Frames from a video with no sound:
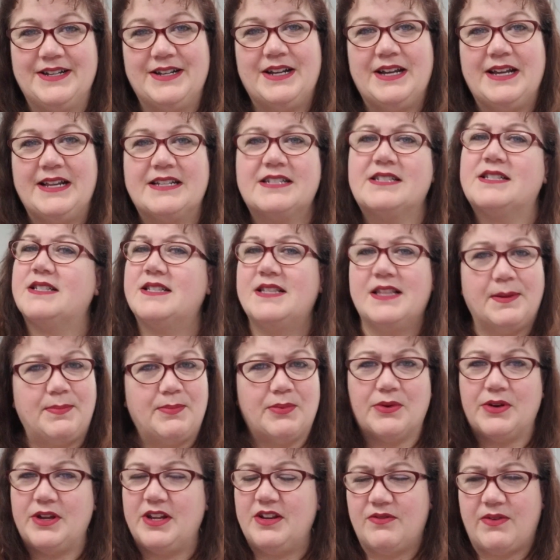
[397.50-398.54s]
in a
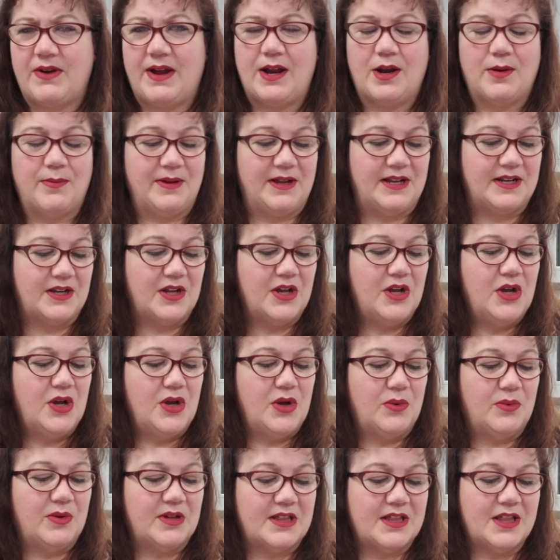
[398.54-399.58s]
slippery environment
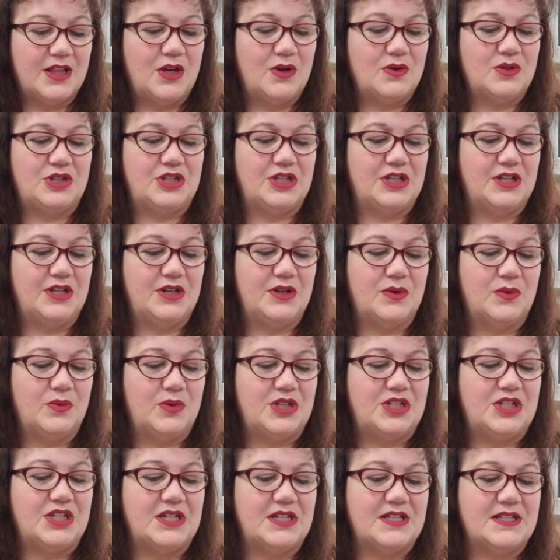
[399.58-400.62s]
with lotion,
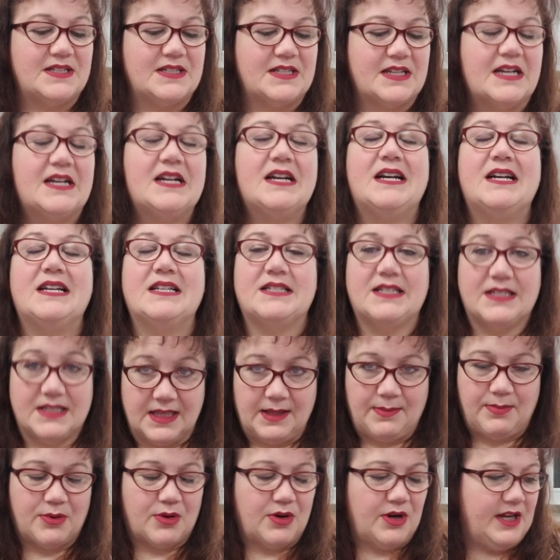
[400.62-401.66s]
which is
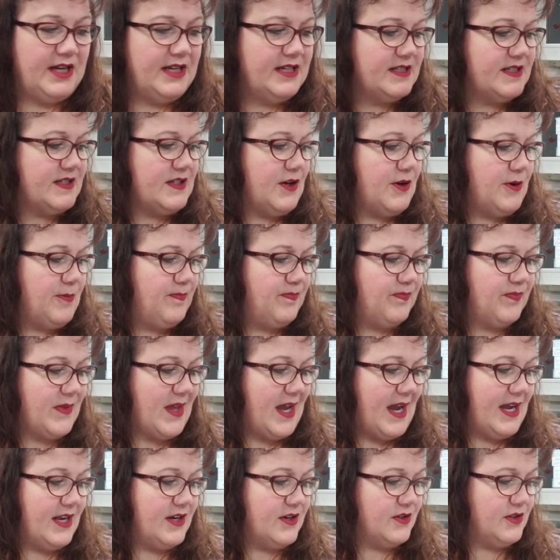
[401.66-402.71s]
slippery. So
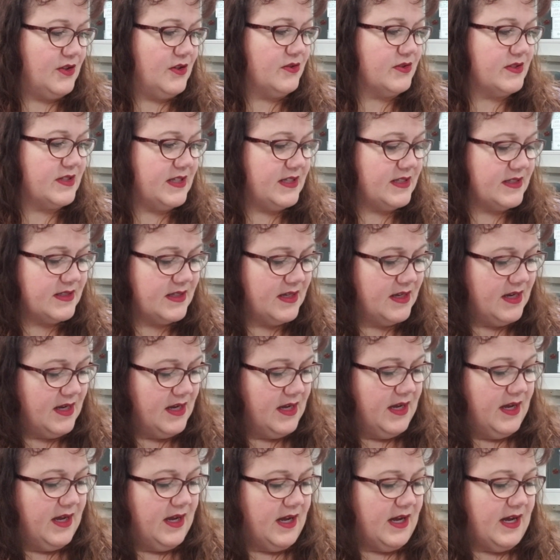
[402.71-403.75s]
I don't use these.
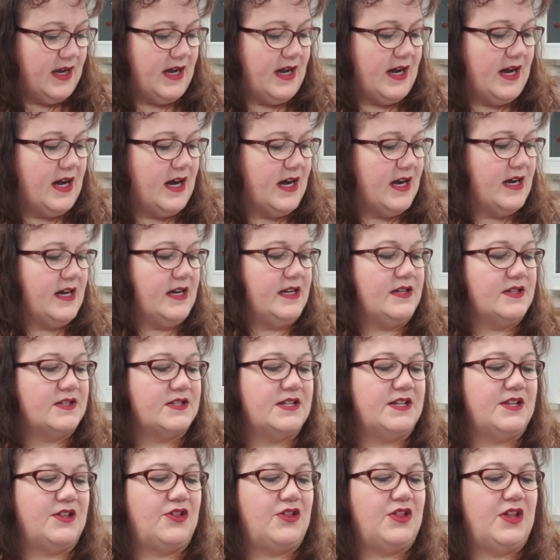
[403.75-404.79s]
Uh, here's
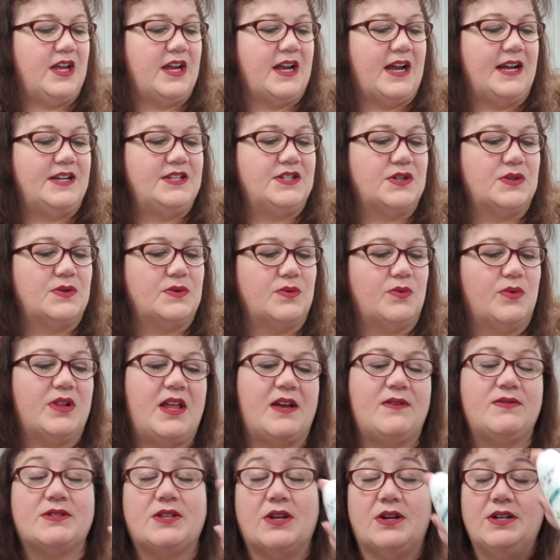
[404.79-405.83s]
another thing I don't, well,
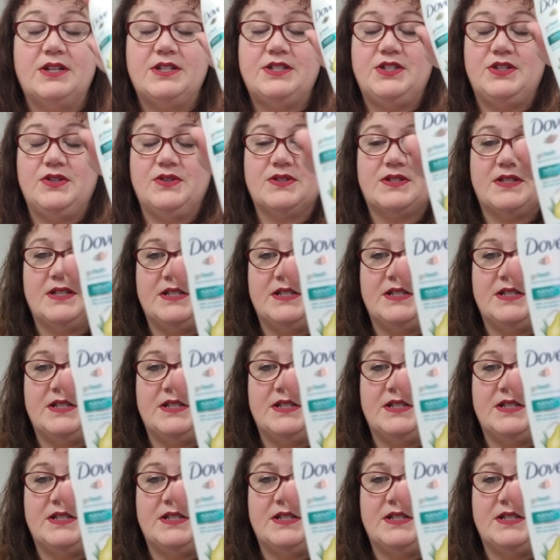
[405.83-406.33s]
I've started to use